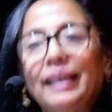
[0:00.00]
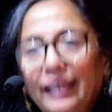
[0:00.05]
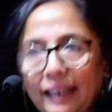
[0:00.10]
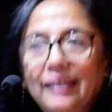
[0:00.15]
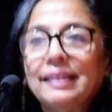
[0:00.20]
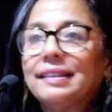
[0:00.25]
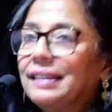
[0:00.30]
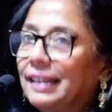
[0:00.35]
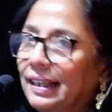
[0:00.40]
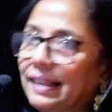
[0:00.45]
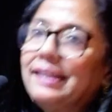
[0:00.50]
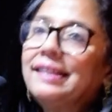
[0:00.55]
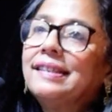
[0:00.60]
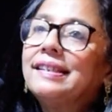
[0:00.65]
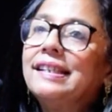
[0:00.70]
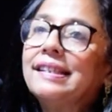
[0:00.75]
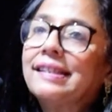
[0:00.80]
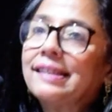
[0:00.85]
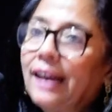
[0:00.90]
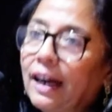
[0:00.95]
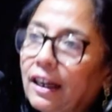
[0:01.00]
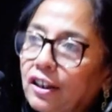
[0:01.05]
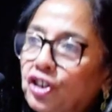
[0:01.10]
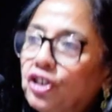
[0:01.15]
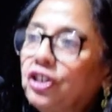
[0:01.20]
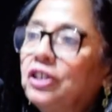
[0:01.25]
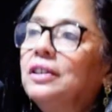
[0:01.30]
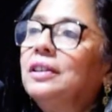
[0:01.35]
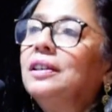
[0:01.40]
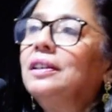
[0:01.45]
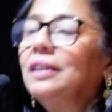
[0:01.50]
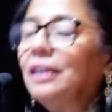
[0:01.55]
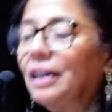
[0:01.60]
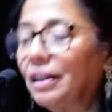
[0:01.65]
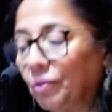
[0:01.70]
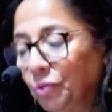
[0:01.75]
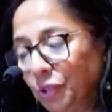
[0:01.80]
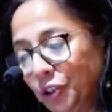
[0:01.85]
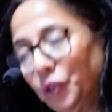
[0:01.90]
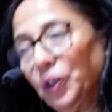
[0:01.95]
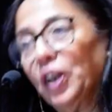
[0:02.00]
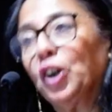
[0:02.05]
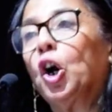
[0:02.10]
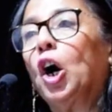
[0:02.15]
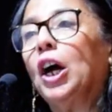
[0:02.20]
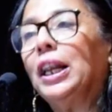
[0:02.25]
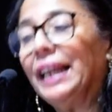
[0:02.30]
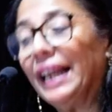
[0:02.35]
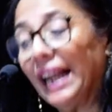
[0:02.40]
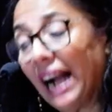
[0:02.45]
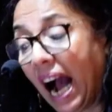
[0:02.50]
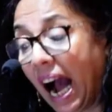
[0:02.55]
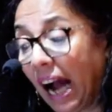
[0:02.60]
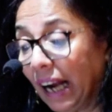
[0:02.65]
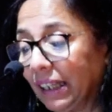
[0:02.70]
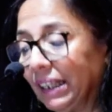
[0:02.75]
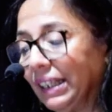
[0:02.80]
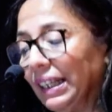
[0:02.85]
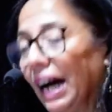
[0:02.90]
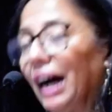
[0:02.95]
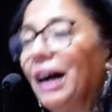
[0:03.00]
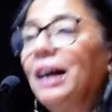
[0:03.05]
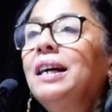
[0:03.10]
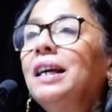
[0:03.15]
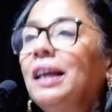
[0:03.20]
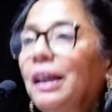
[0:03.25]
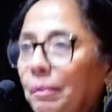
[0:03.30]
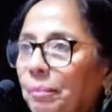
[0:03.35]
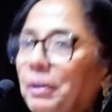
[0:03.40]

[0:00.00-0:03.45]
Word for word: is this discussion, which we are calling Adda,